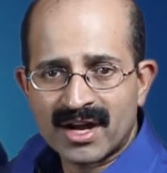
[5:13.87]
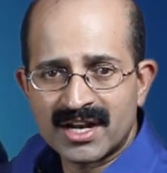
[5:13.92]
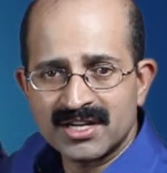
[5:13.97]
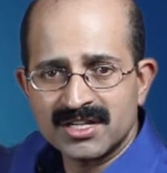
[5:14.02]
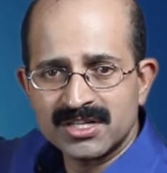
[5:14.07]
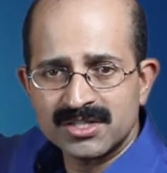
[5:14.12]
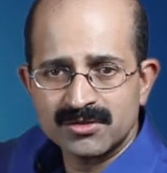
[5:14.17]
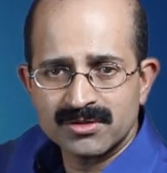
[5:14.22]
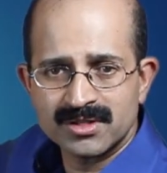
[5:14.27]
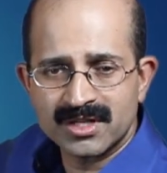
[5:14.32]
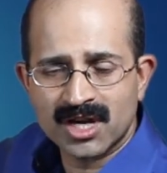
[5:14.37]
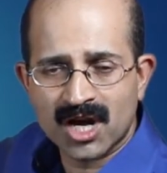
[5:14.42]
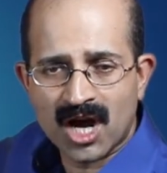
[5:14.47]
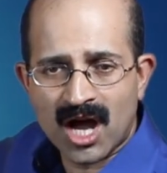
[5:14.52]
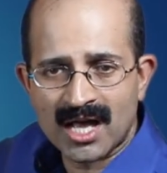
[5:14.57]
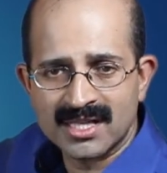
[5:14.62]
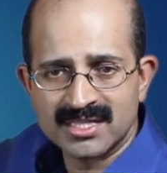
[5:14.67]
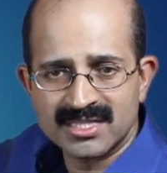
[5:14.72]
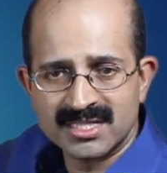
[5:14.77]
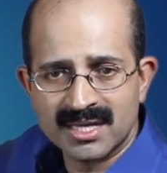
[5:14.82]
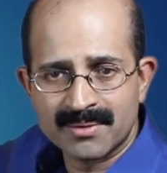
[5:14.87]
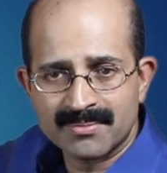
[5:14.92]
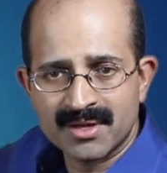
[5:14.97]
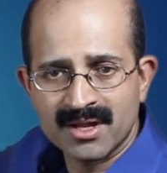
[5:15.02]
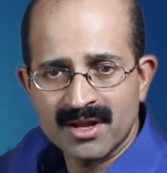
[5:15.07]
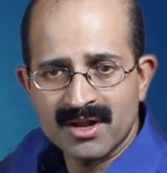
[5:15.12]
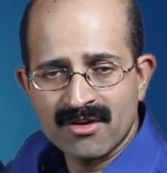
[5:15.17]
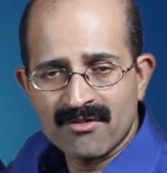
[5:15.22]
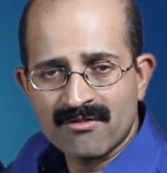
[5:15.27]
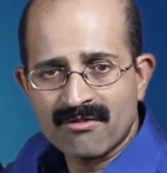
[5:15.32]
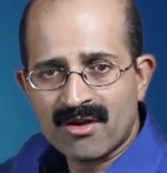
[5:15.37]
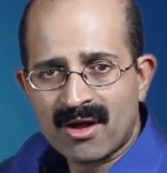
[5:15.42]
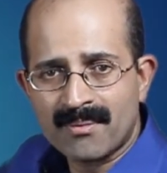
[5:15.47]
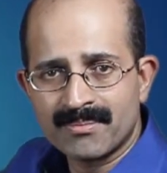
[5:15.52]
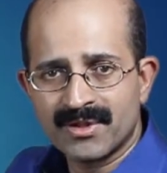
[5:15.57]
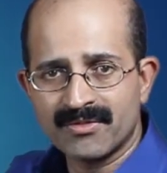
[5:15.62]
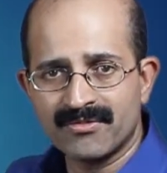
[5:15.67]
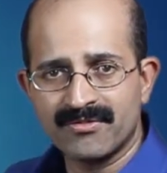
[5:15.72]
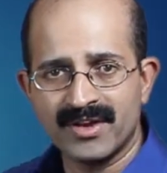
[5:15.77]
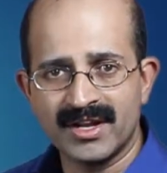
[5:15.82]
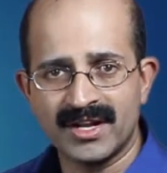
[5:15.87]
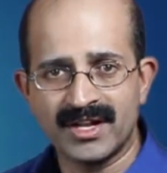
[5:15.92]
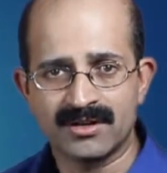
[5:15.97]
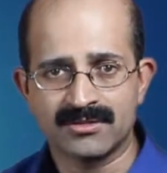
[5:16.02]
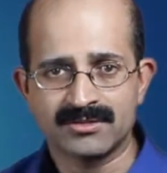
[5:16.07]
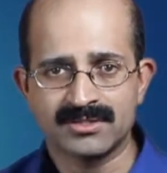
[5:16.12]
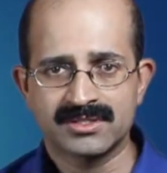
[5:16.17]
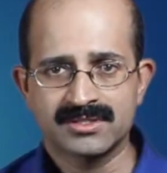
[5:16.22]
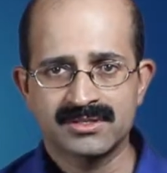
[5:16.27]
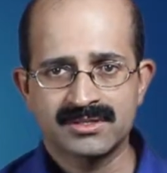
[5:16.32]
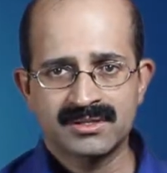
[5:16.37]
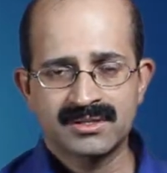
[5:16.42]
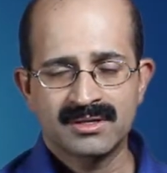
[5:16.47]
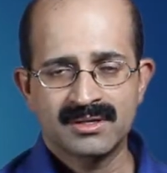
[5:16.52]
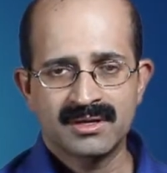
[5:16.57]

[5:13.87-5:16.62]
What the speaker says: understood the concept from the videos.